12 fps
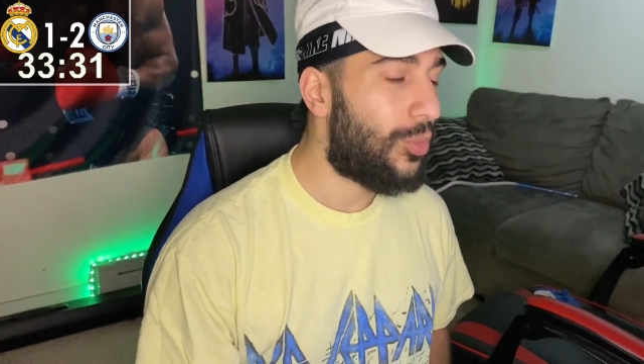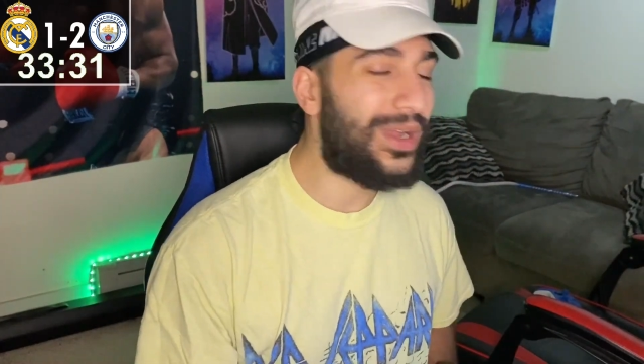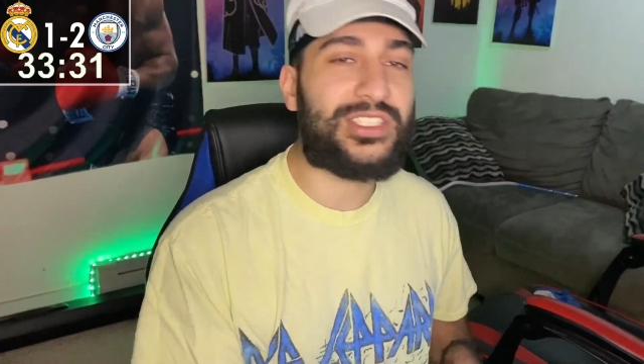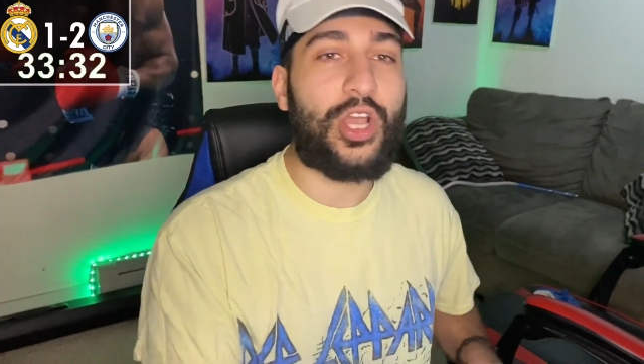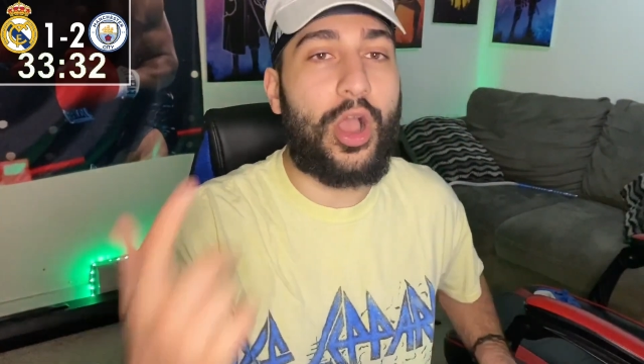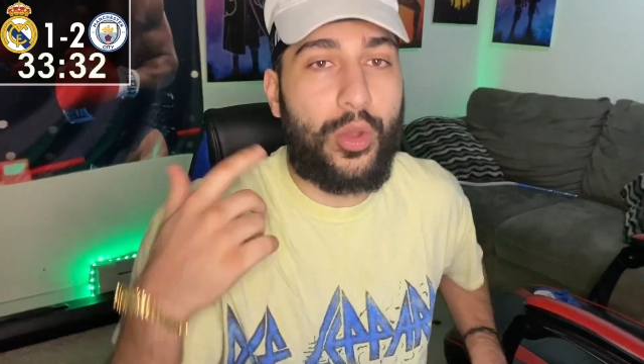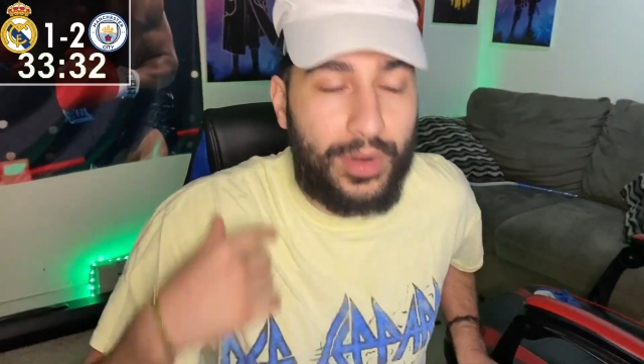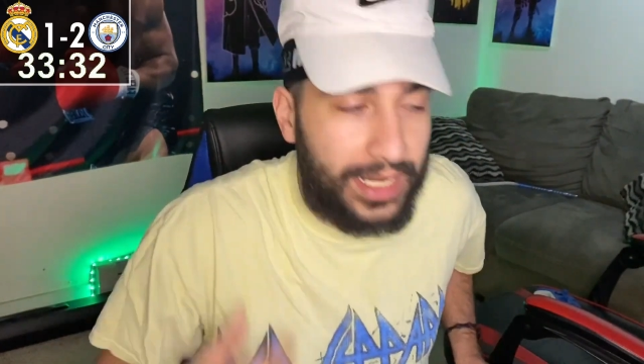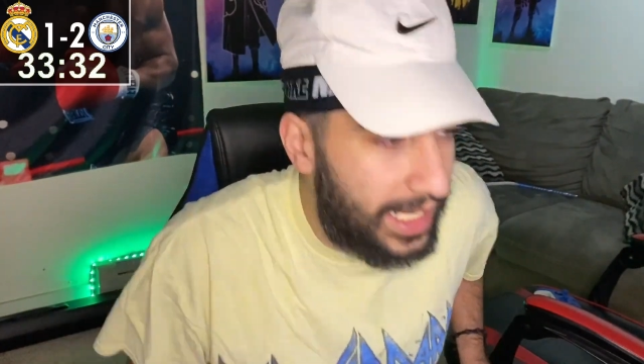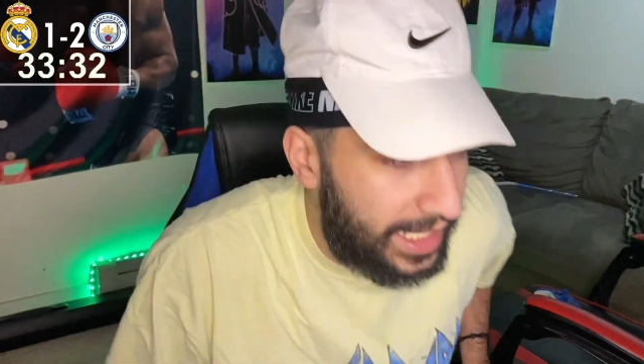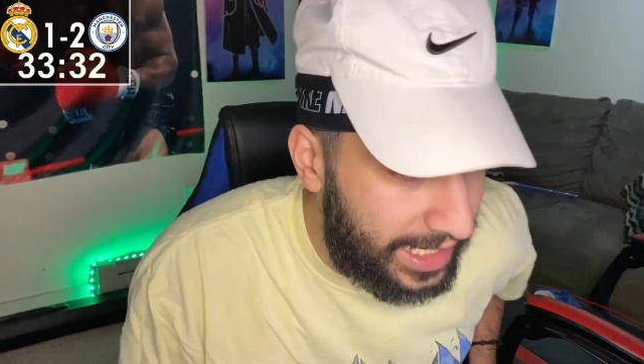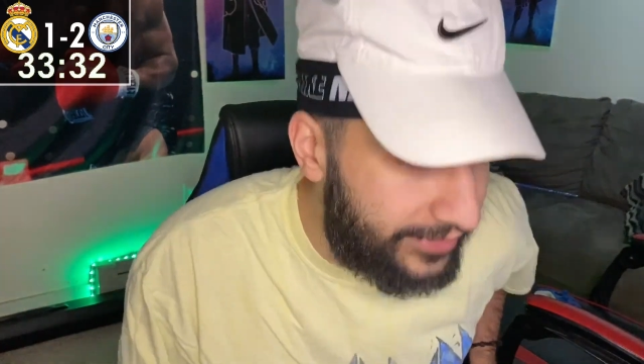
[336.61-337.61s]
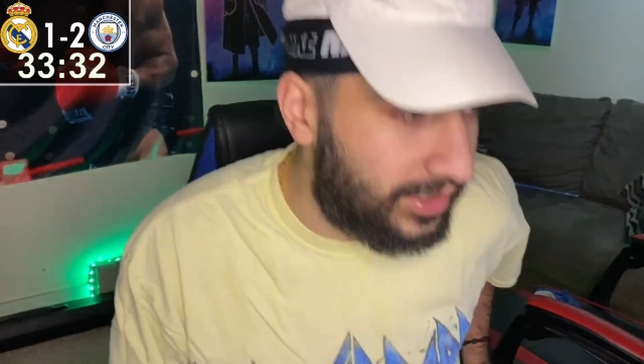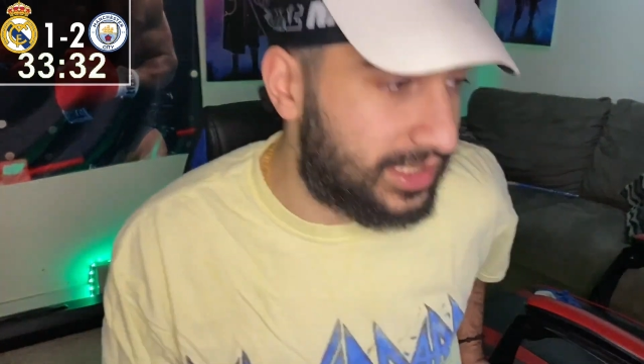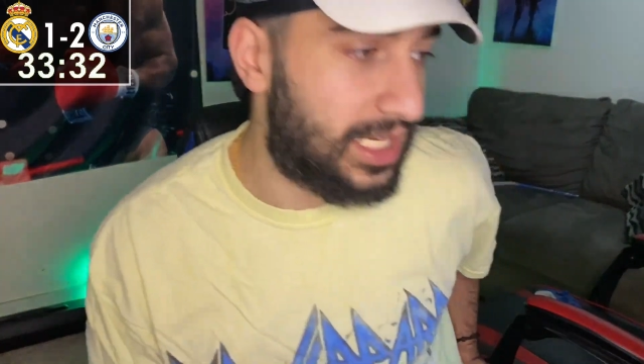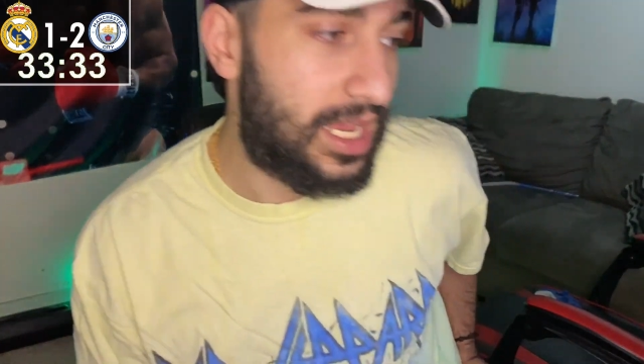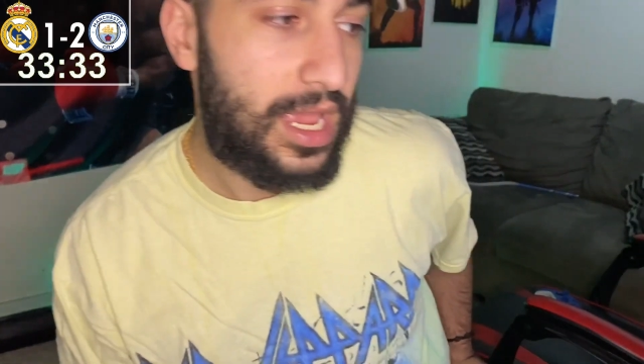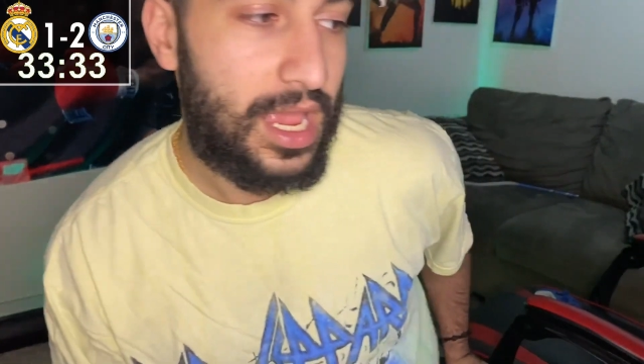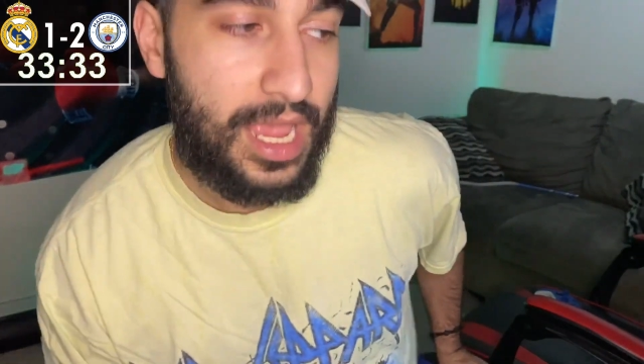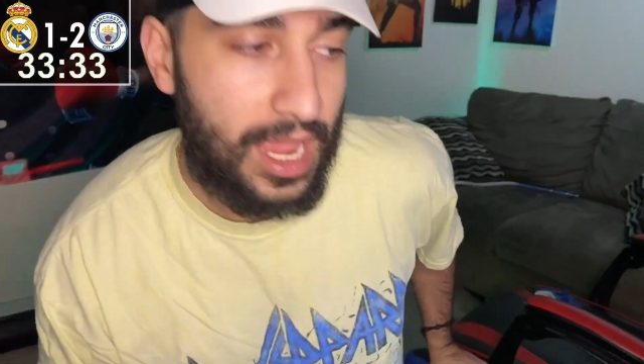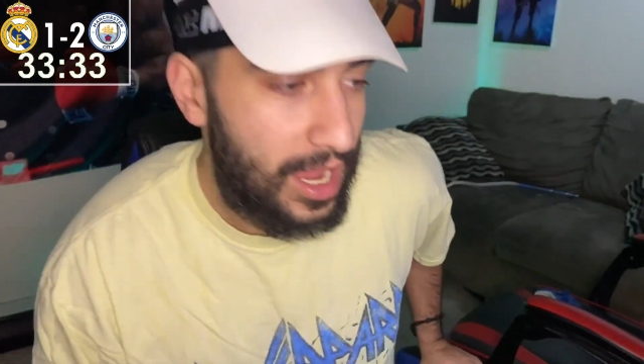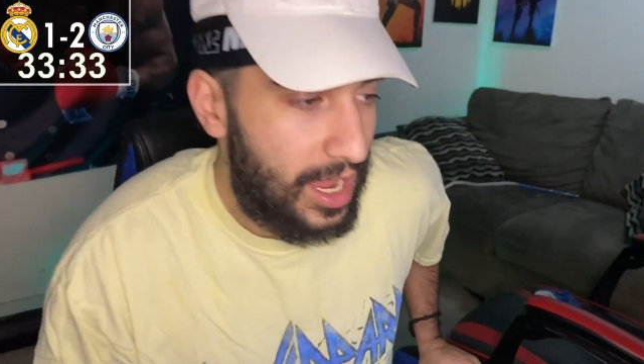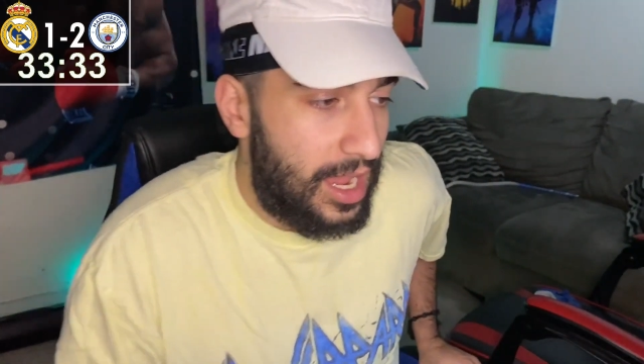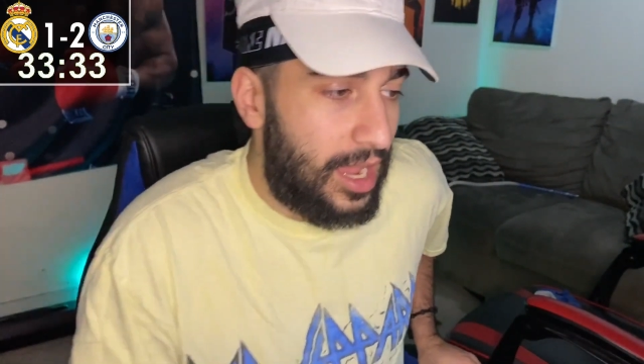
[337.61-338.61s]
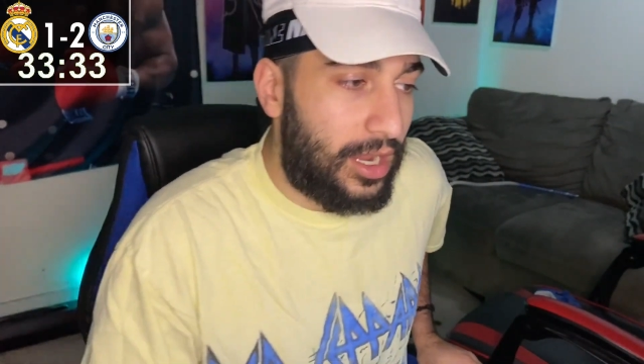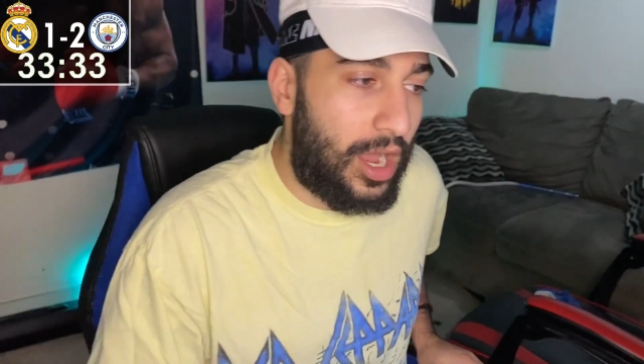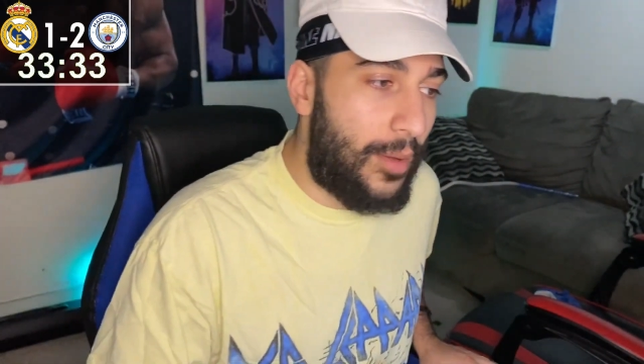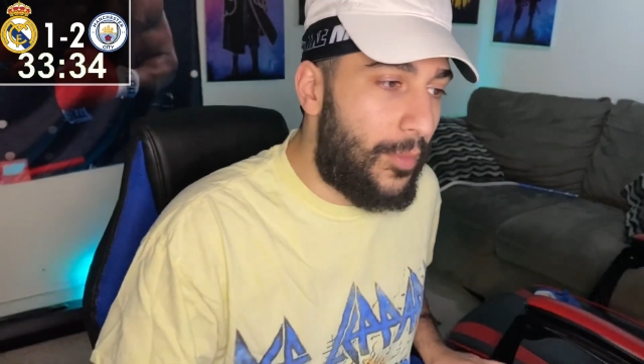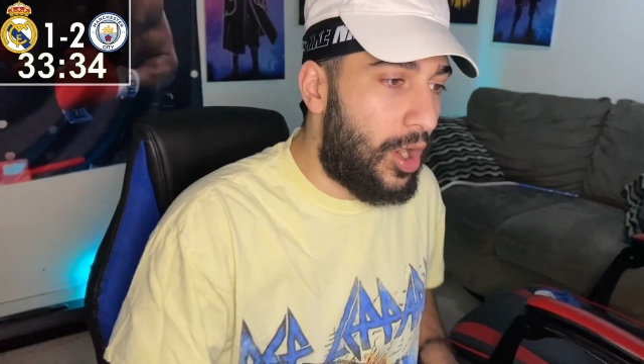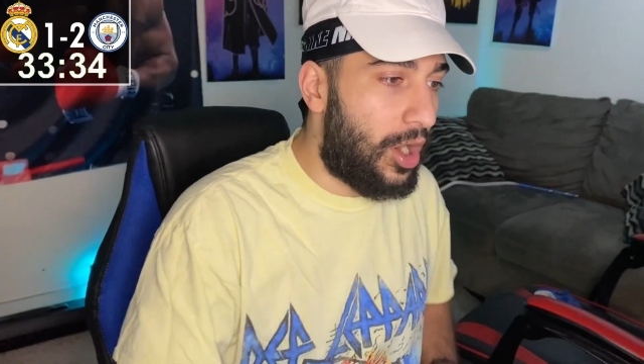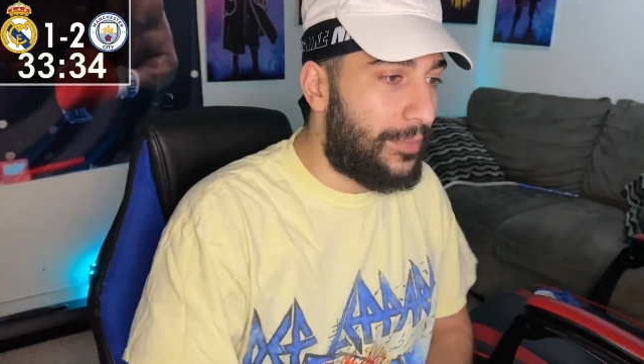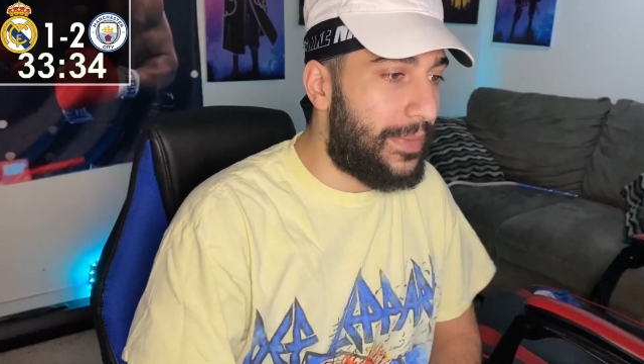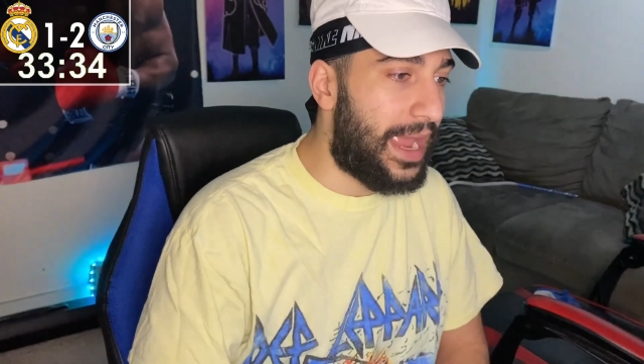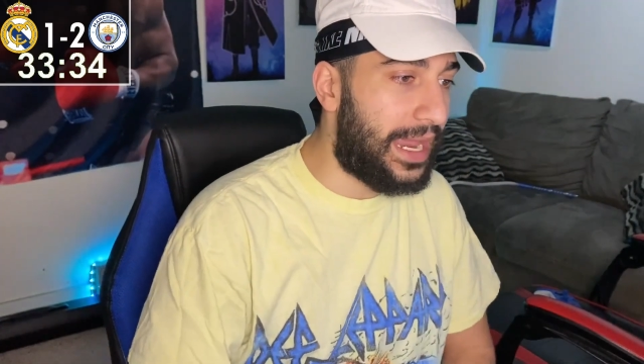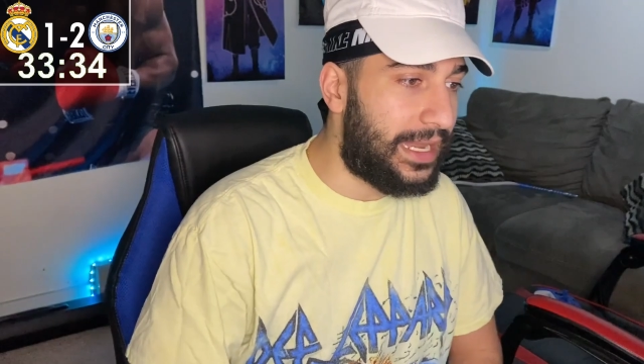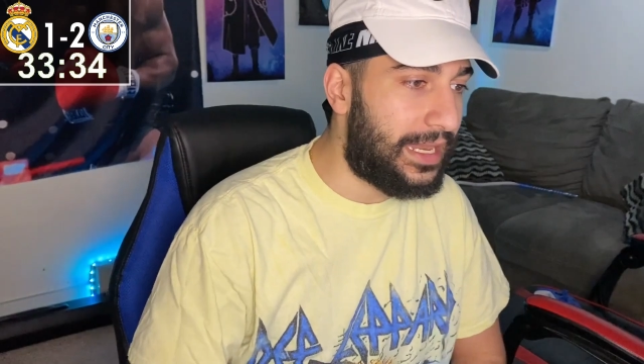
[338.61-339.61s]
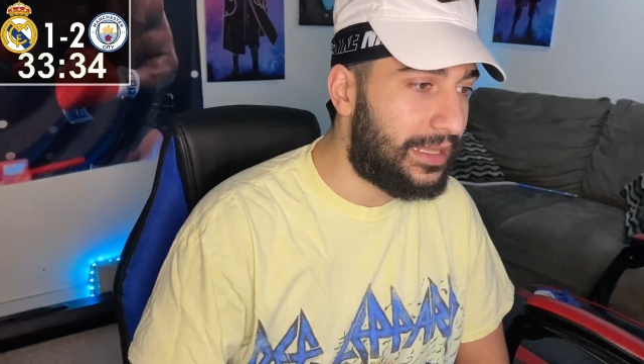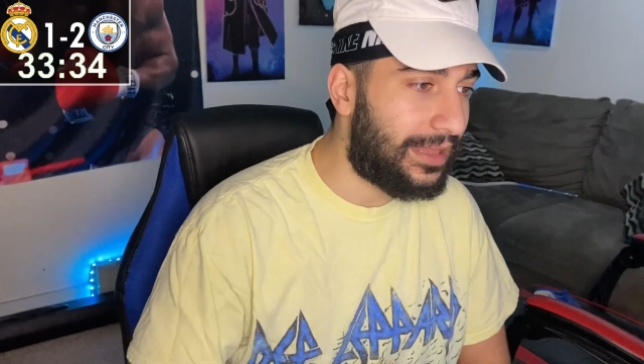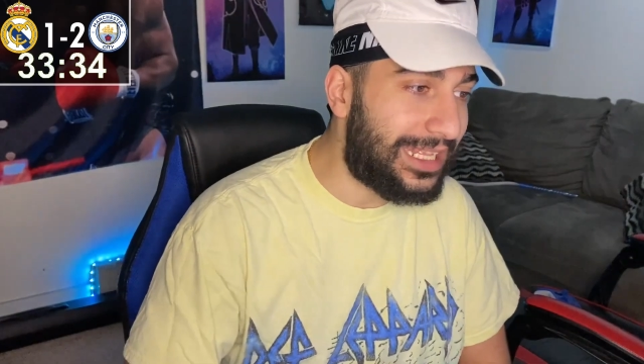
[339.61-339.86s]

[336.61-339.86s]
We took one they didn't give us. Come on, man.